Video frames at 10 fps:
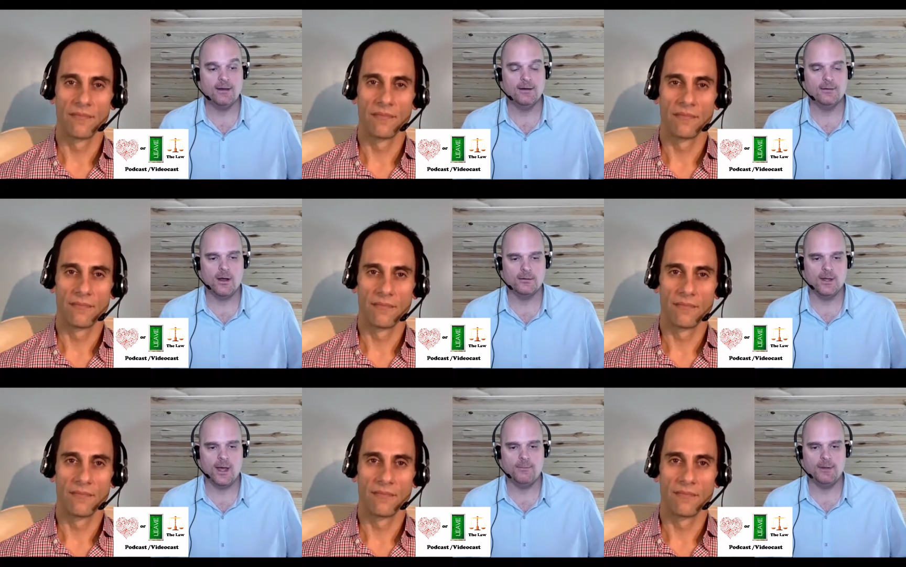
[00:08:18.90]
Speaker 1: in a long
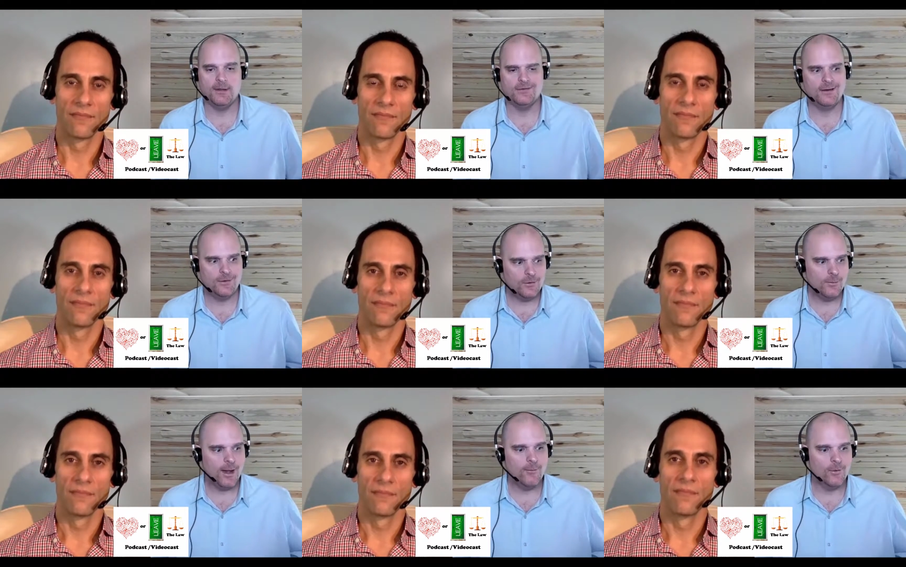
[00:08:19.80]
time because I knew
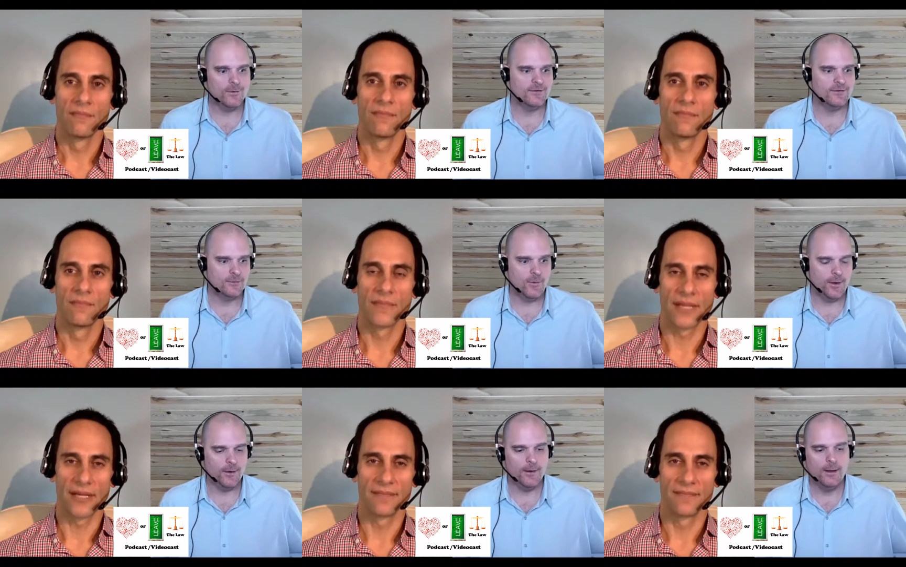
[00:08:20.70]
my world as a yeah.
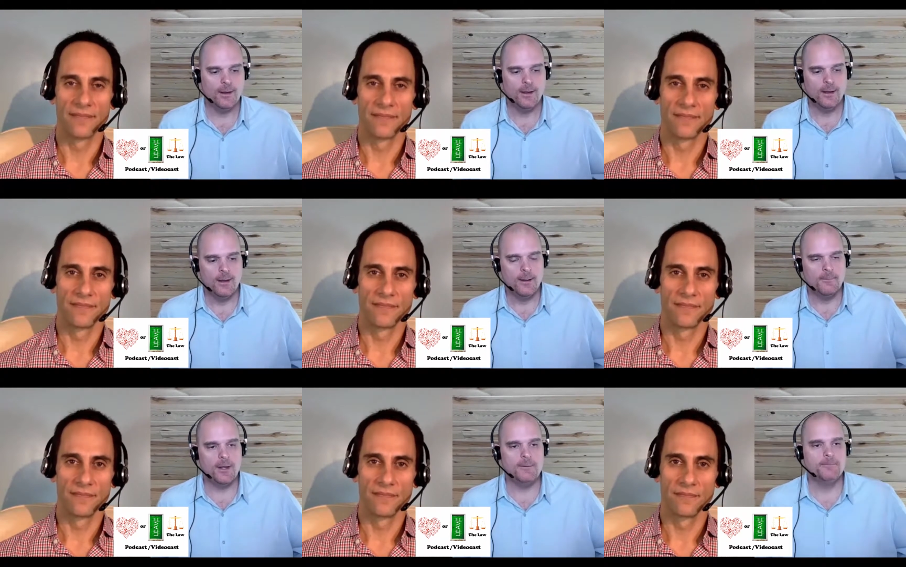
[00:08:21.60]
lawyer
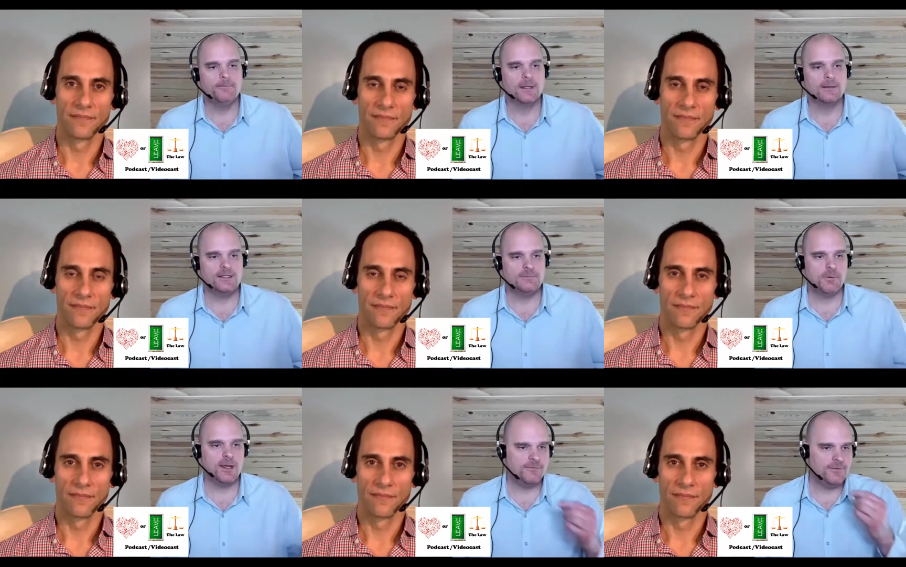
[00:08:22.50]
let's
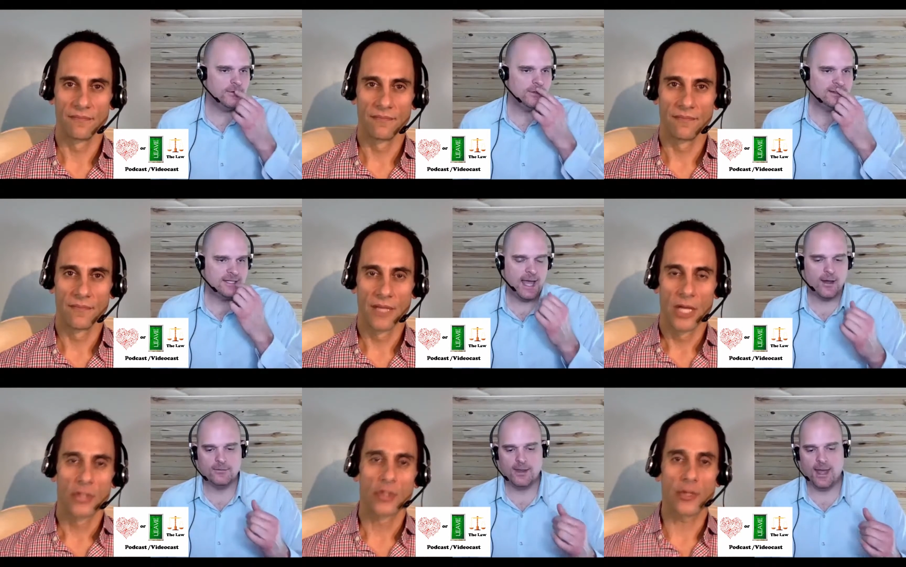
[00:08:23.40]
break a few of these
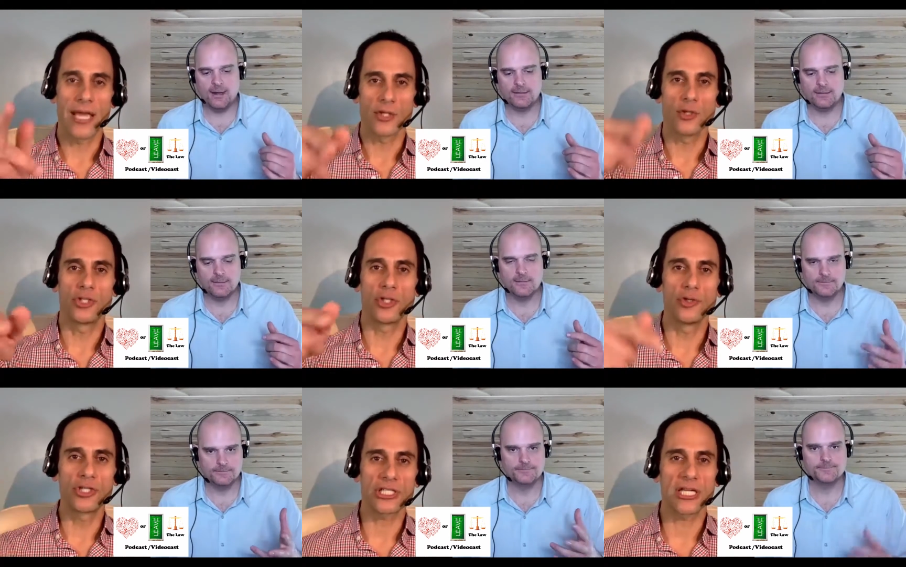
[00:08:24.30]
down. So that... yeah, you
Speaker 2: you
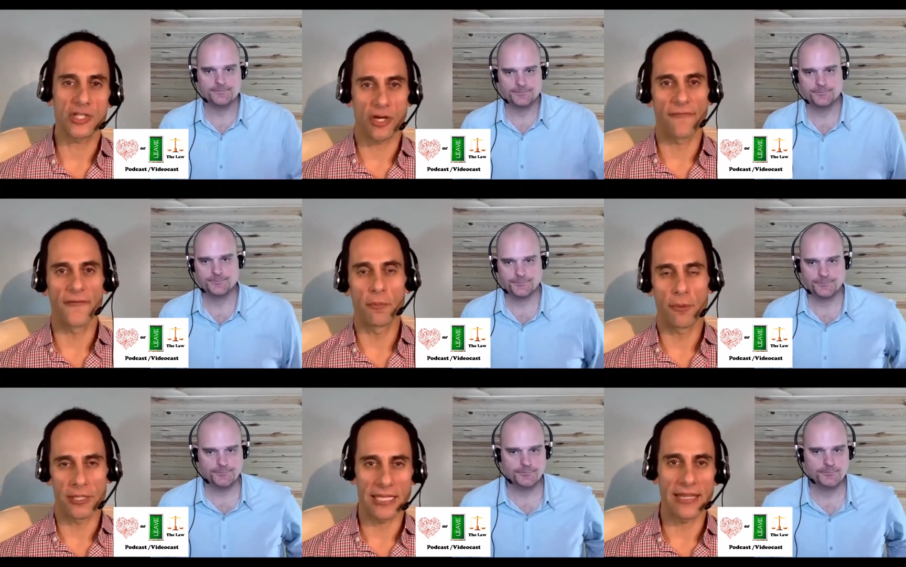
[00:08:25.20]
just touched on a few
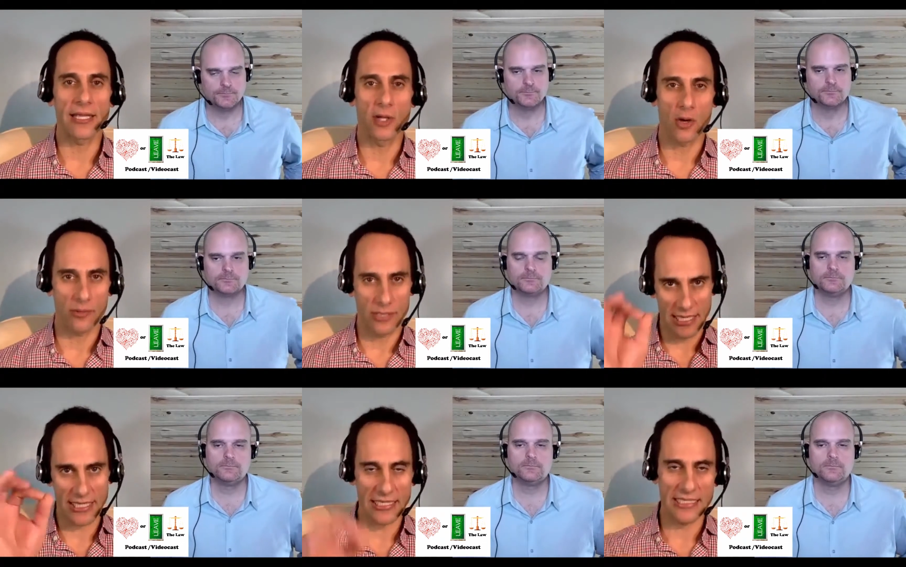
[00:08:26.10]
points. I think go
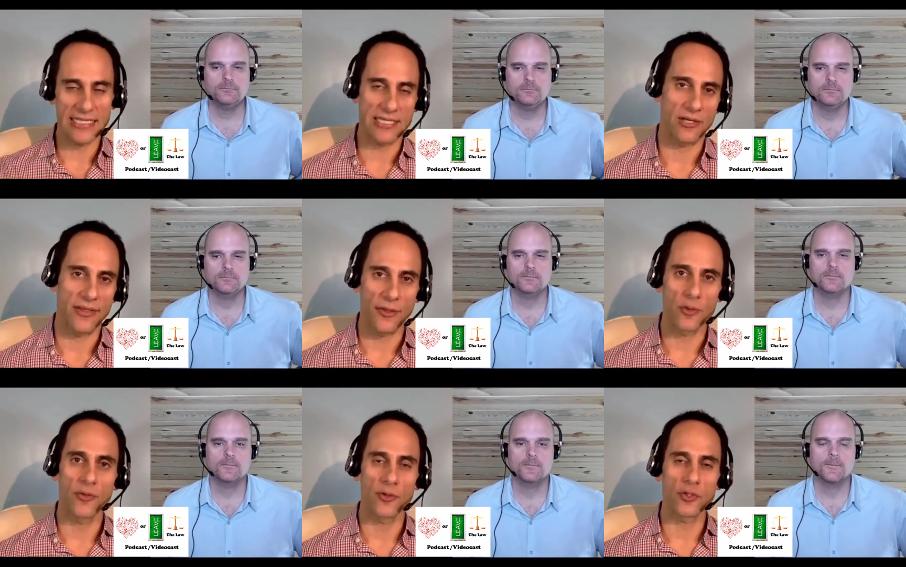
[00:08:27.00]
dig into detail. Uh,
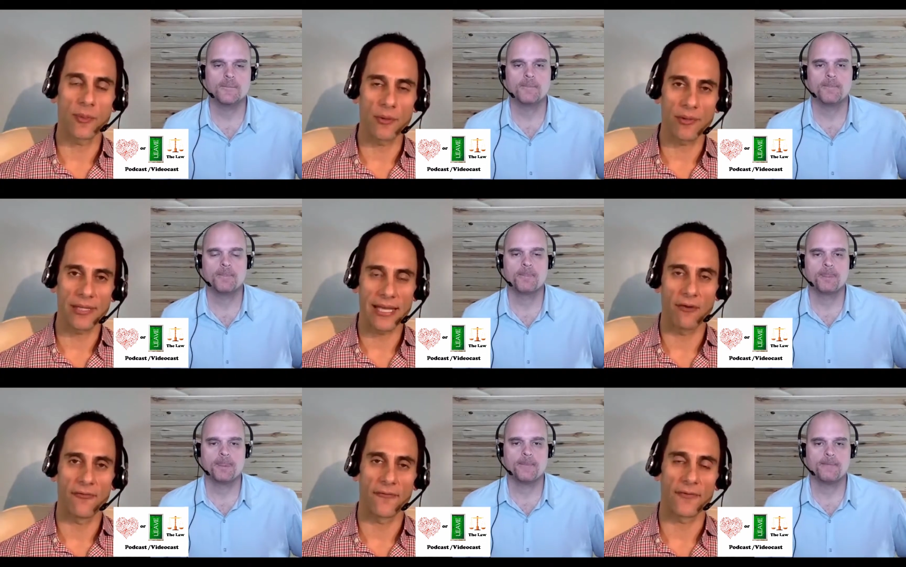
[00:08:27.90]
those, would be really
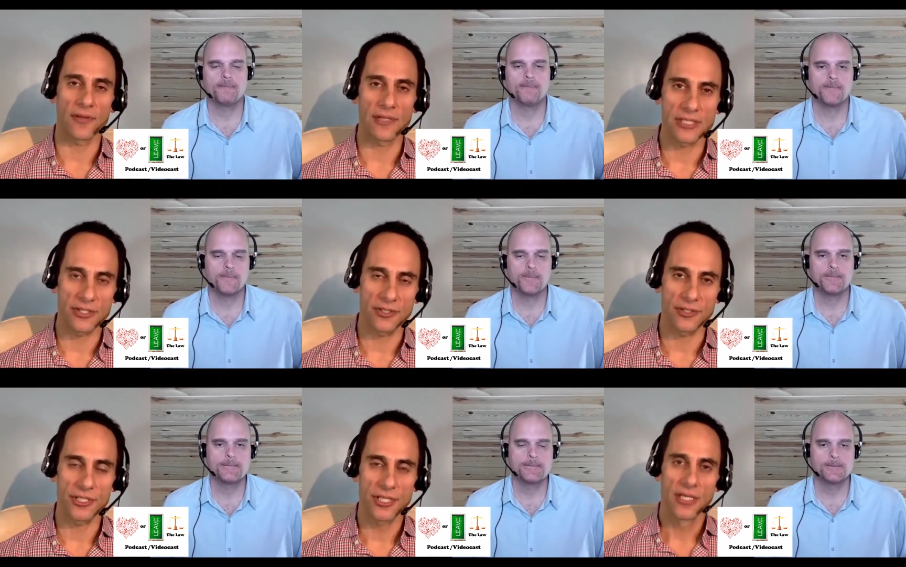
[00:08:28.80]
helpful for the
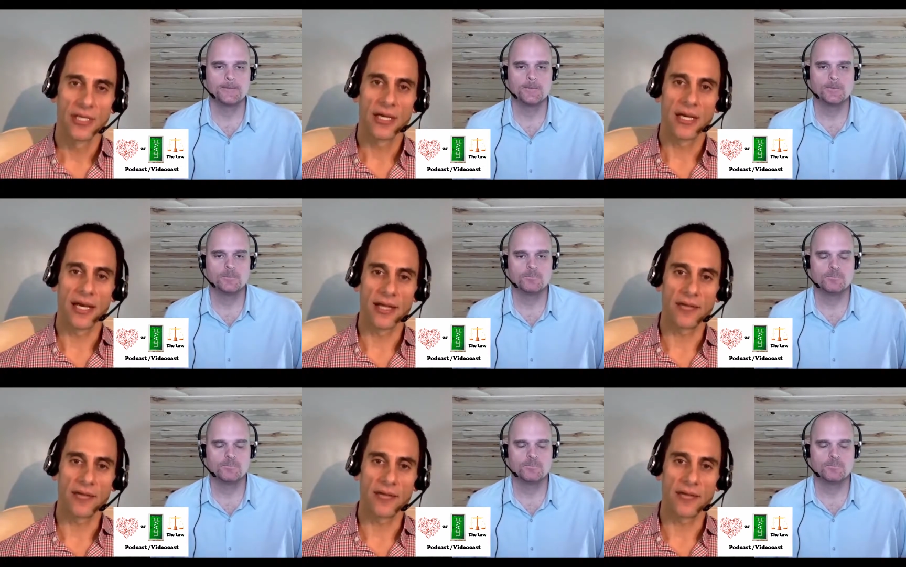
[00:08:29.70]
listeners uh,